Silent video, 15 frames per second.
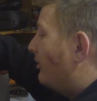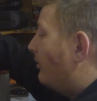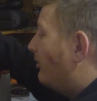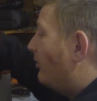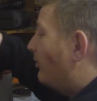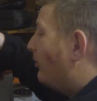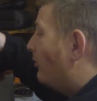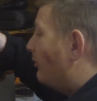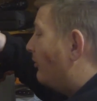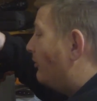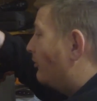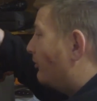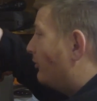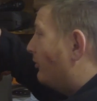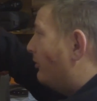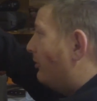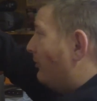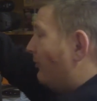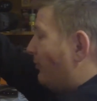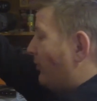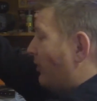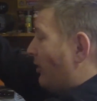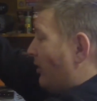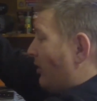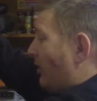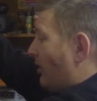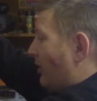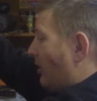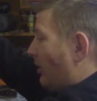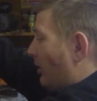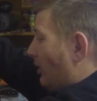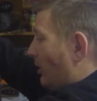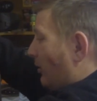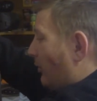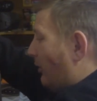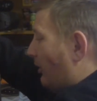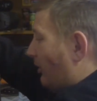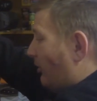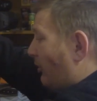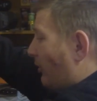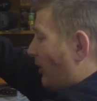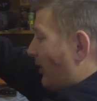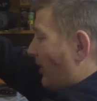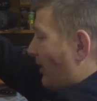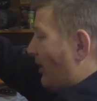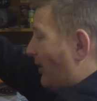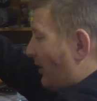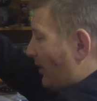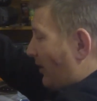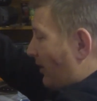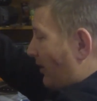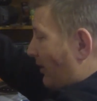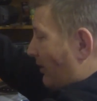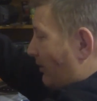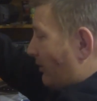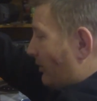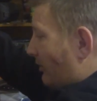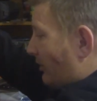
the rear screw. And we can tighten that down now